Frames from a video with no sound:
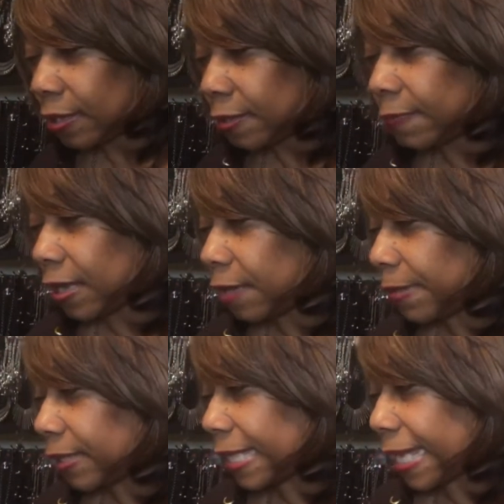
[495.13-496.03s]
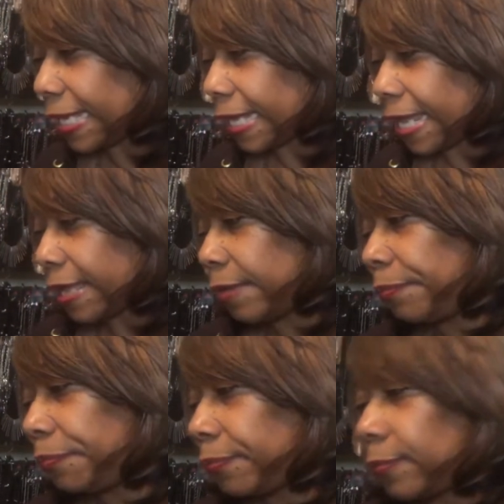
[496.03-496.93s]
We all about that glam.
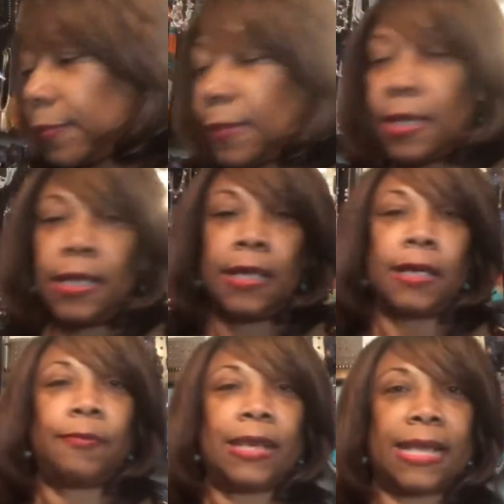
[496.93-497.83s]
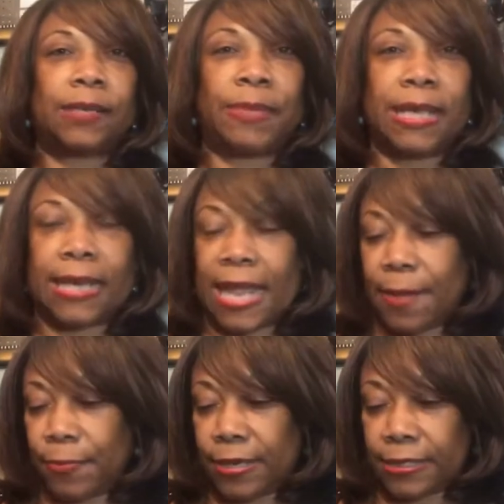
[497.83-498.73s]
We like to be
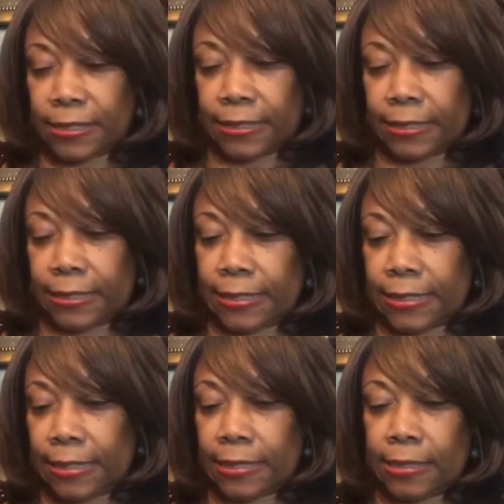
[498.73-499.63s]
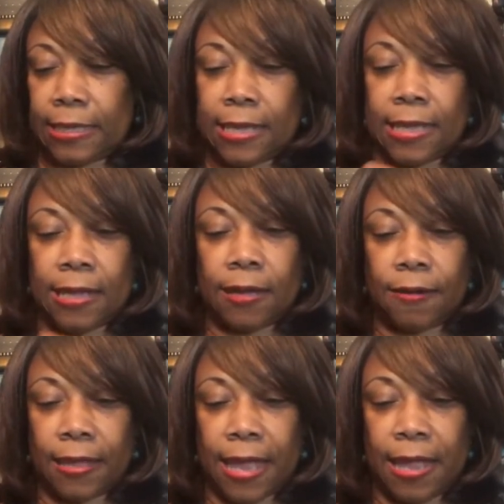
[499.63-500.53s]
glamorous.
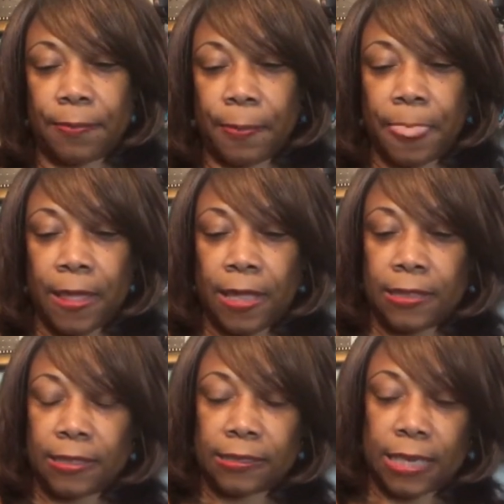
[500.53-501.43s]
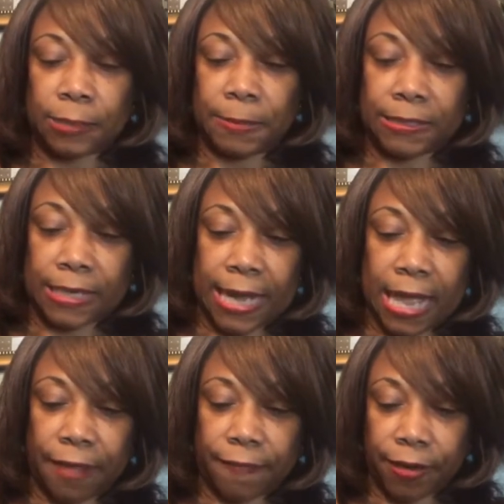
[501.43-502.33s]
Okay, this next piece that I
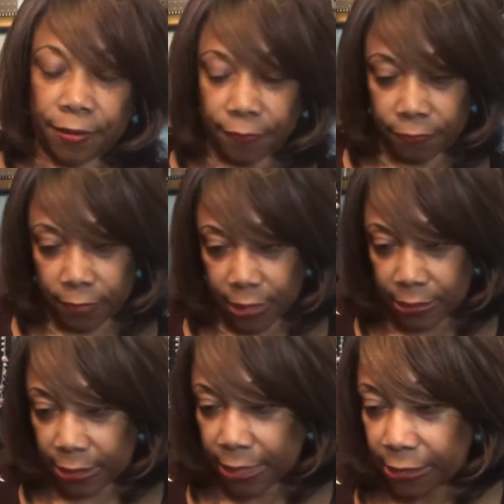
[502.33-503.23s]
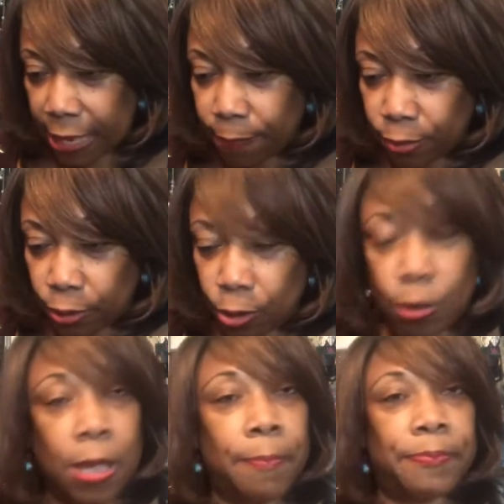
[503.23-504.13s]
have here, this is a blue
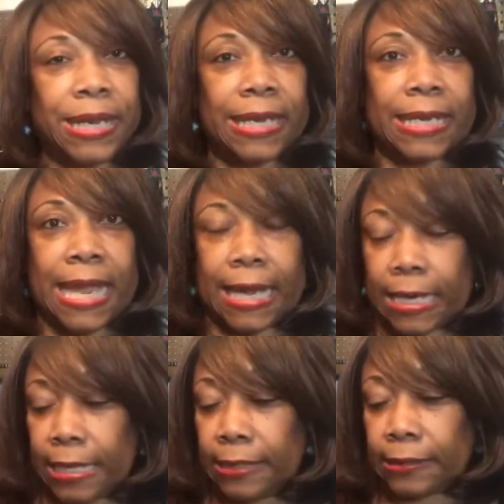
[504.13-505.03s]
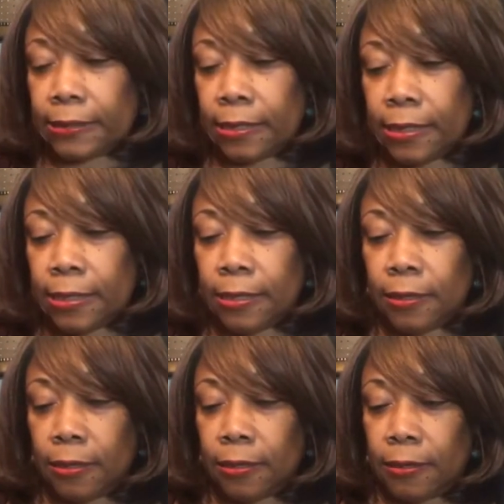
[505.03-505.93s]
beaded necklace.
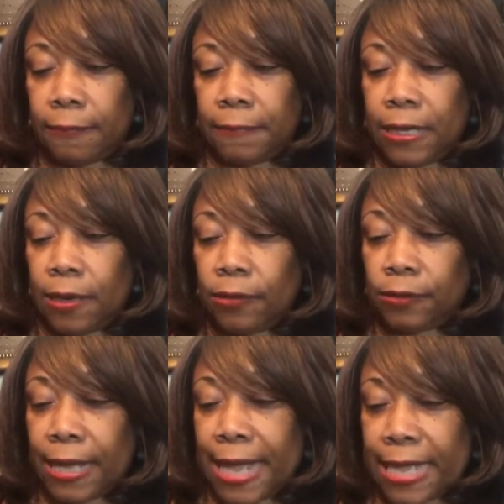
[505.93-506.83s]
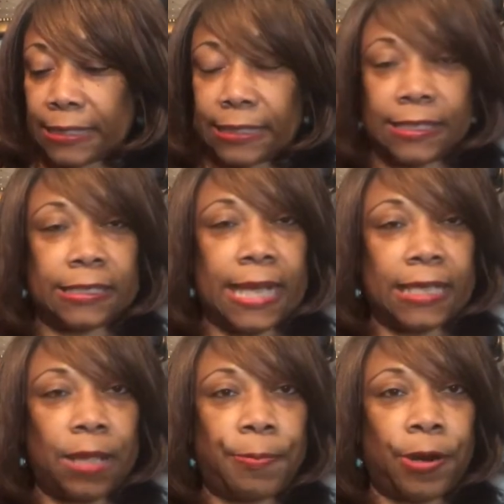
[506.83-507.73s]
It also has, it's just
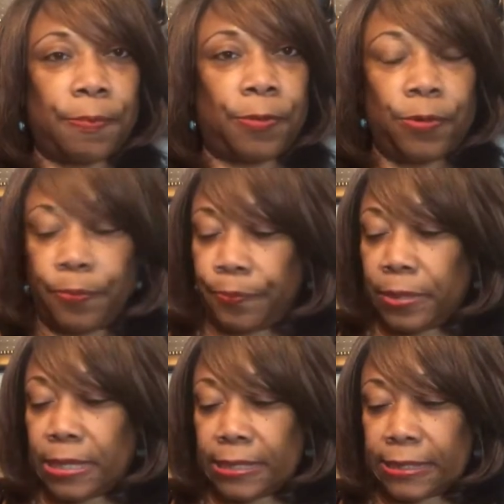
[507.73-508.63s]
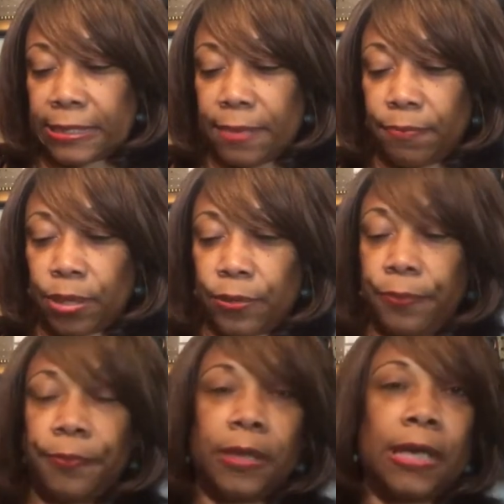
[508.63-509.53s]
like the purple, but this is in
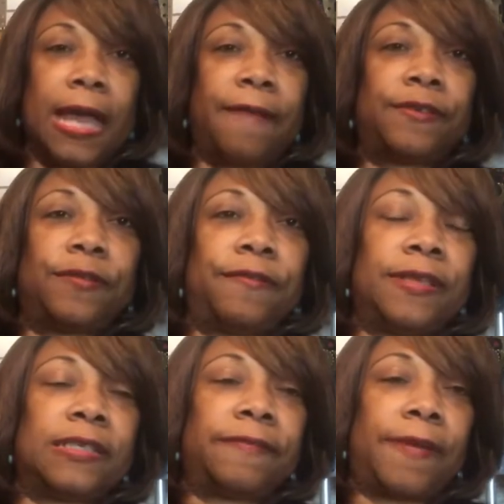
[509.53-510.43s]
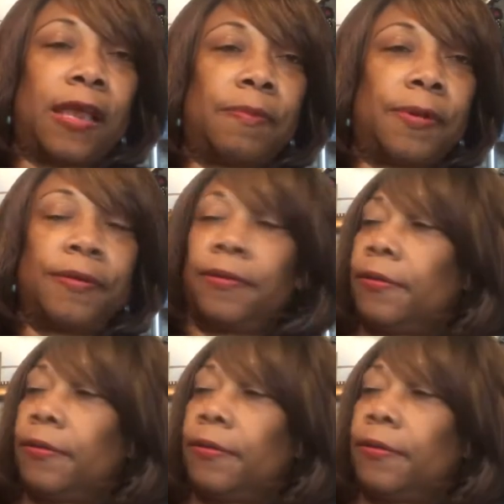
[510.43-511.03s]
blue. Have two of these available.